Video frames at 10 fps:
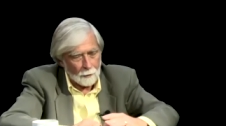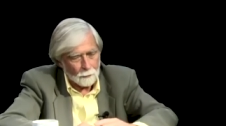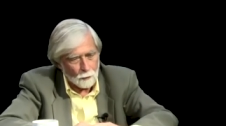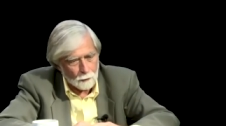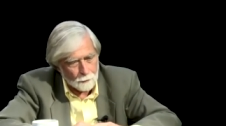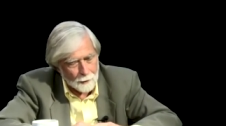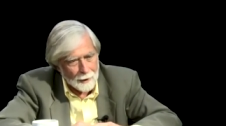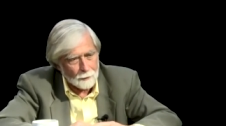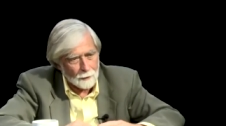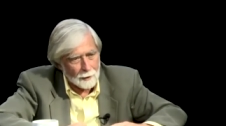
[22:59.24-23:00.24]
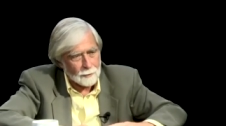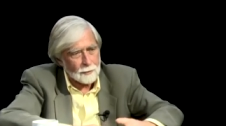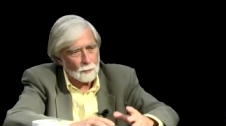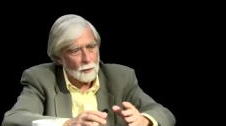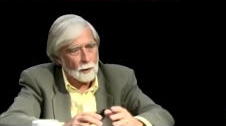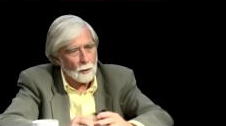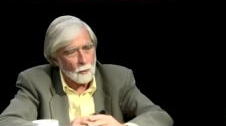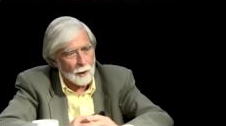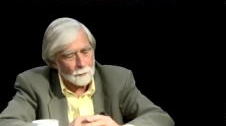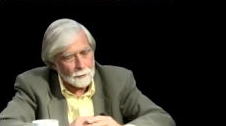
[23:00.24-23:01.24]
poorer backgrounds and were co
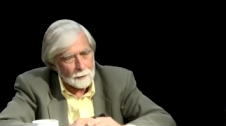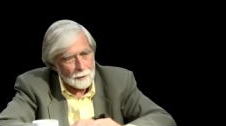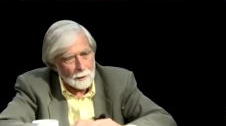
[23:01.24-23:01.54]
opted,